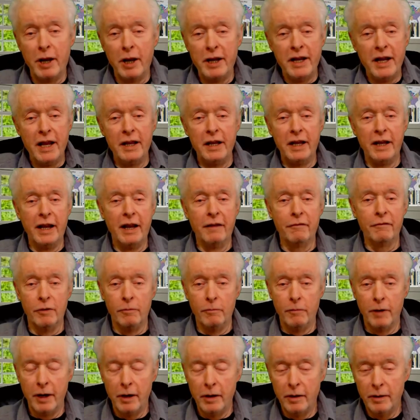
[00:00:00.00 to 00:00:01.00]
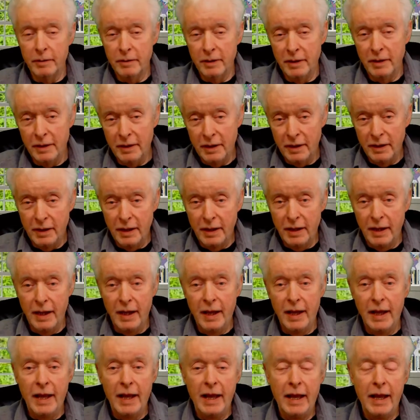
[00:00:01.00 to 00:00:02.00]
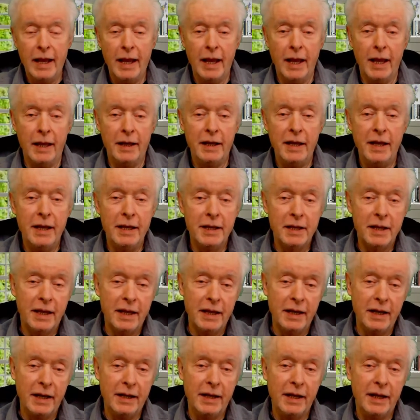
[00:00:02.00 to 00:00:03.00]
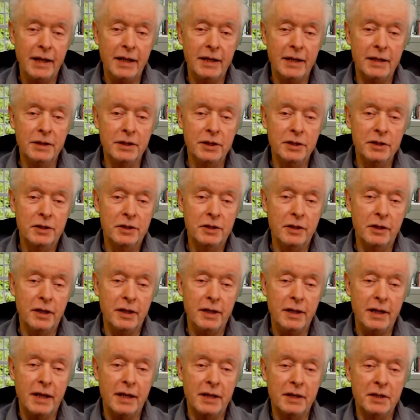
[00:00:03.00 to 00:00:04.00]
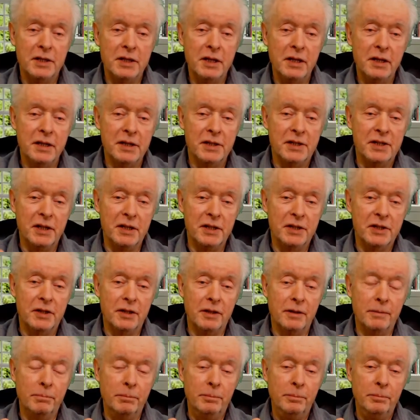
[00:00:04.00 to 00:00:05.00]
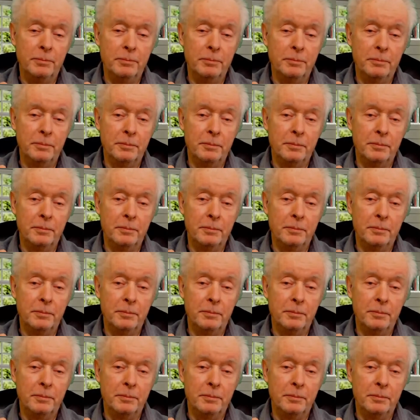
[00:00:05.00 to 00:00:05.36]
radiating everywhere. And it getting into the antenna system,